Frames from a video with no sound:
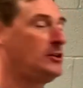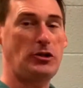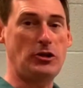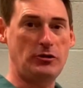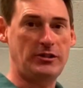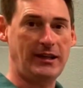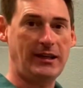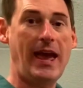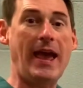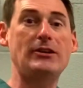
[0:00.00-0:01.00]

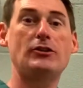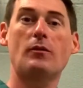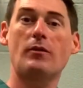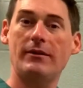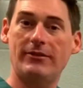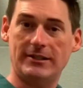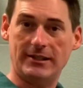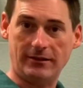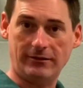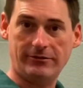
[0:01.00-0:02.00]
using a
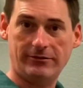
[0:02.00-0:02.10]
derivative?